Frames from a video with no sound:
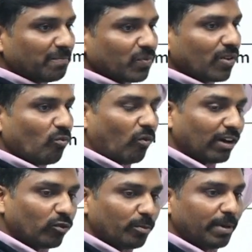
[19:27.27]
one
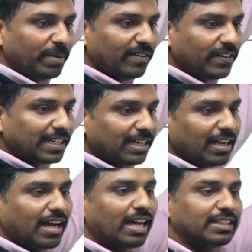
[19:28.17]
would be benefited,
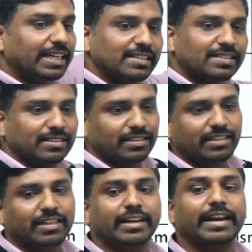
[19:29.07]
other is
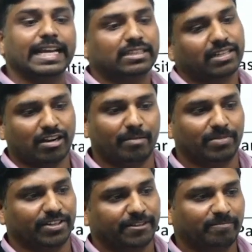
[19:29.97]
neither harmed
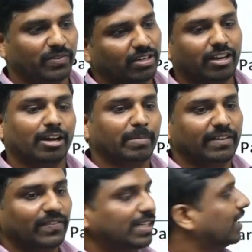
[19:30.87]
nor benefited.